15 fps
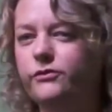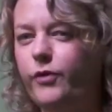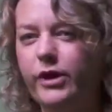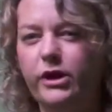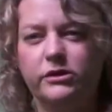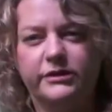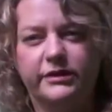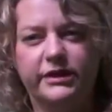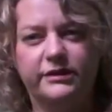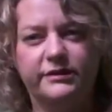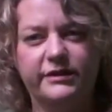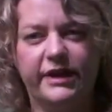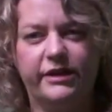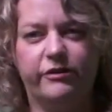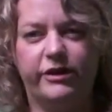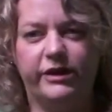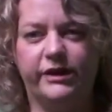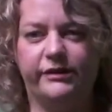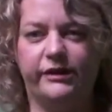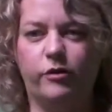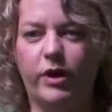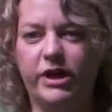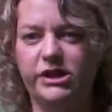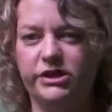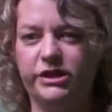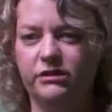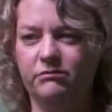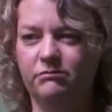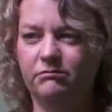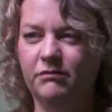have we got to consider in this equation?
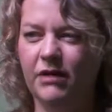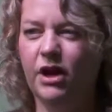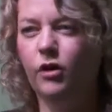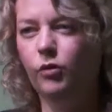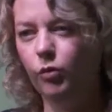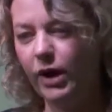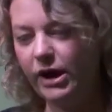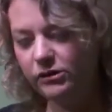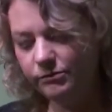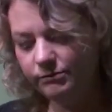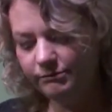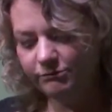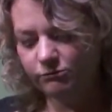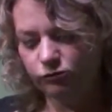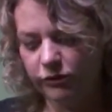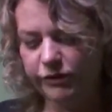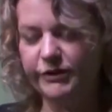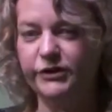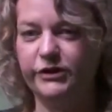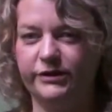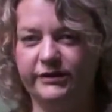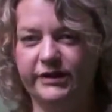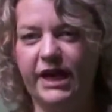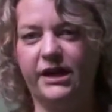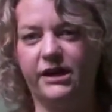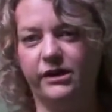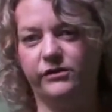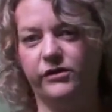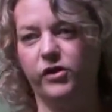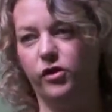Well, we've just said
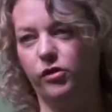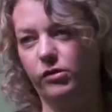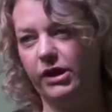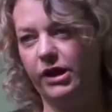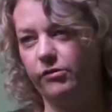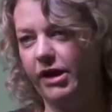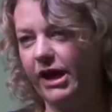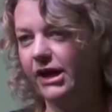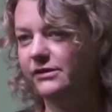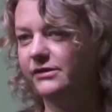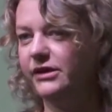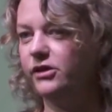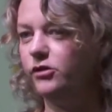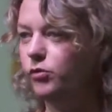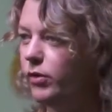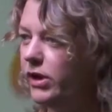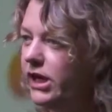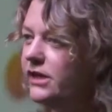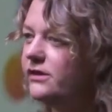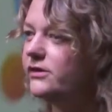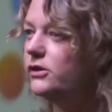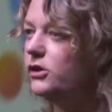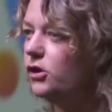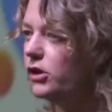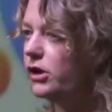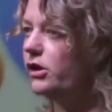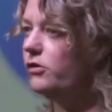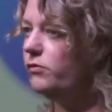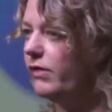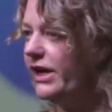it's a nuclear reactor. We need to look
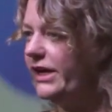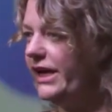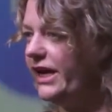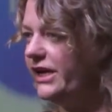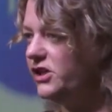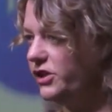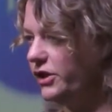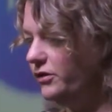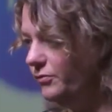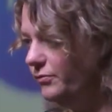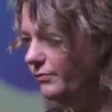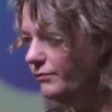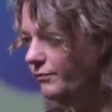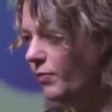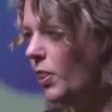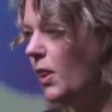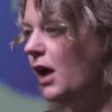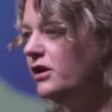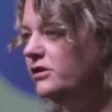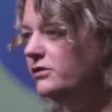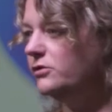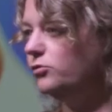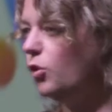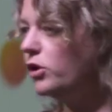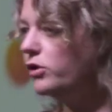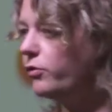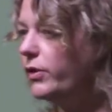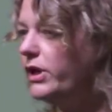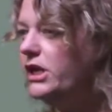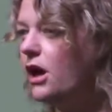at radiation. So what
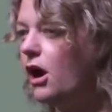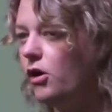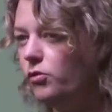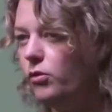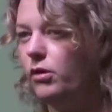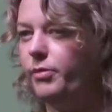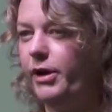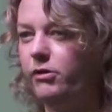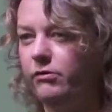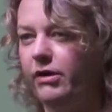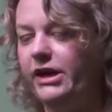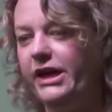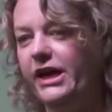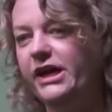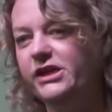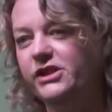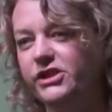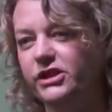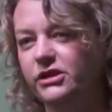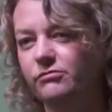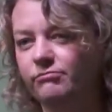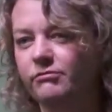do we know about radiation?